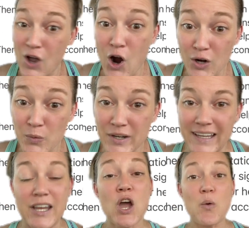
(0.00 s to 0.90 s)
aren't
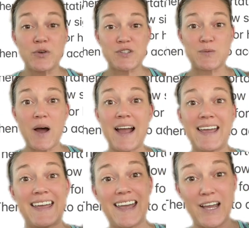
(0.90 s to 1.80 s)
working, which is why,
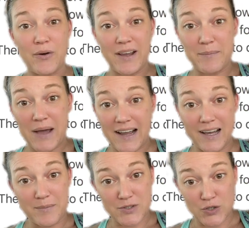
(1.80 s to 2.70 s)
again, going back
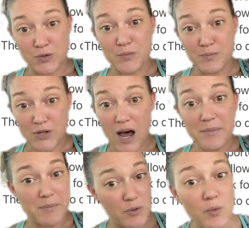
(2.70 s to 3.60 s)
up to top
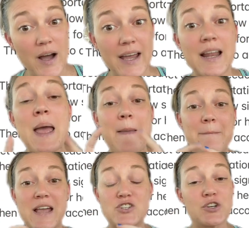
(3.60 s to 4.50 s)
number one,
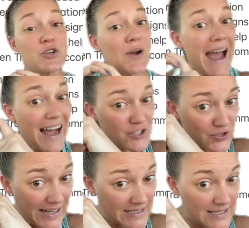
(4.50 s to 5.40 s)
make sure your
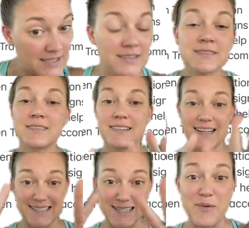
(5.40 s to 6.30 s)
address
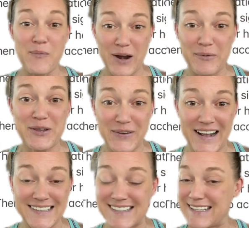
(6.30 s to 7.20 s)
is somewhere where you can
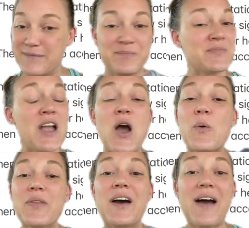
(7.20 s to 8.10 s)
access it
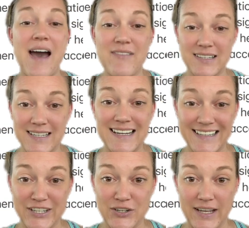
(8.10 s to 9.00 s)
without having to need
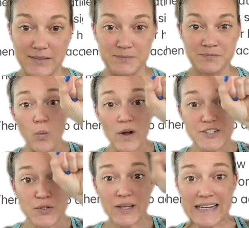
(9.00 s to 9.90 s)
internet.
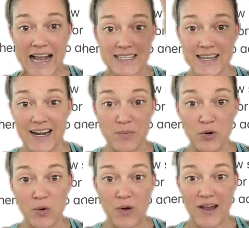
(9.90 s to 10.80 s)
Once you connect to the
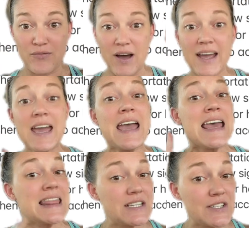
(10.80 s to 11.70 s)
airport Wi-Fi,
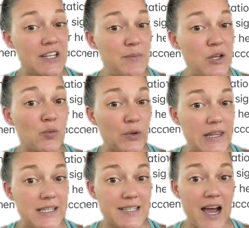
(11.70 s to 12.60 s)
this is gonna be a
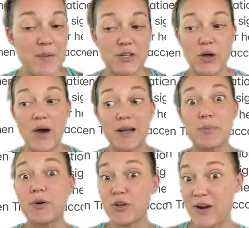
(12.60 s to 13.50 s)
really good time to go ahead and
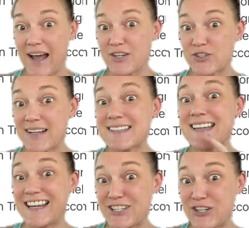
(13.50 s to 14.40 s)
put your address
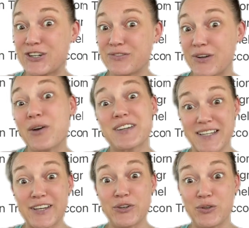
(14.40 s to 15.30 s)
into your phone,
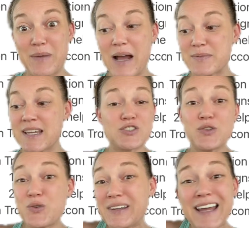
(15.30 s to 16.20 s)
into like Google Maps, just so
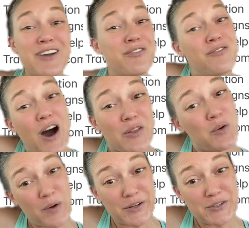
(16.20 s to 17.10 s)
you can like
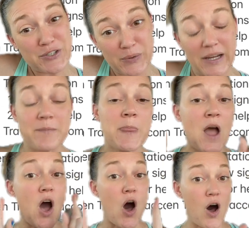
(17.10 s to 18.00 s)
follow what you're doing.
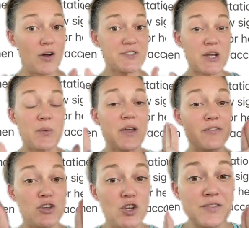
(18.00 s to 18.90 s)
Also, if
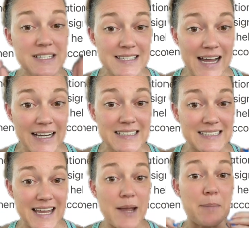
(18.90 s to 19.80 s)
you've decided to
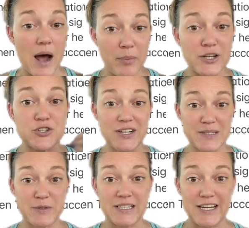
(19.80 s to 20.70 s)
take public
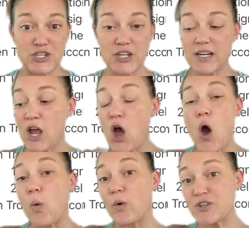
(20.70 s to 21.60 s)
transportation,
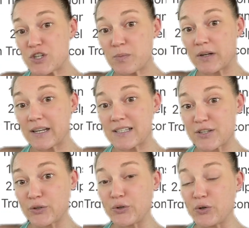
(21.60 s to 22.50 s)
once you put it
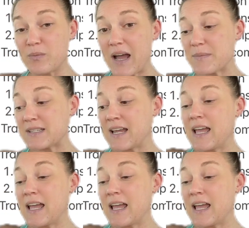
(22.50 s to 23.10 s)
into Google Maps,